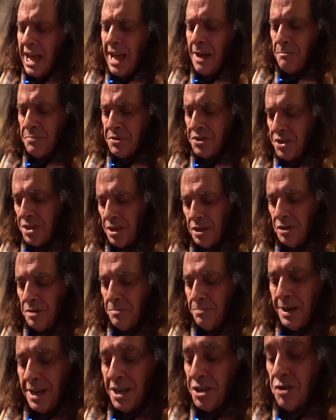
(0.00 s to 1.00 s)
absolute
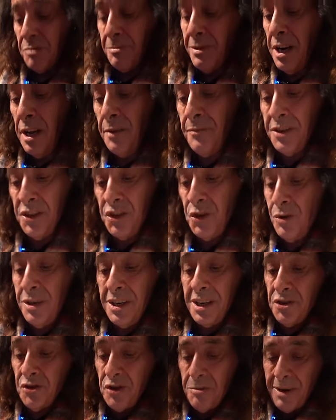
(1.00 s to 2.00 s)
pleasure. I mean, I've enjoyed
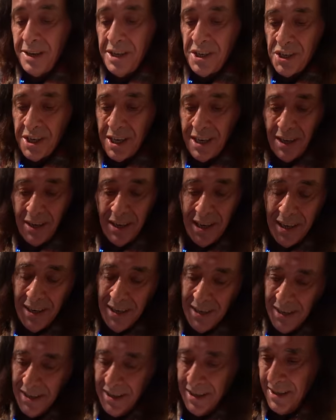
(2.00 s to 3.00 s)
it tremendously. Okay. It's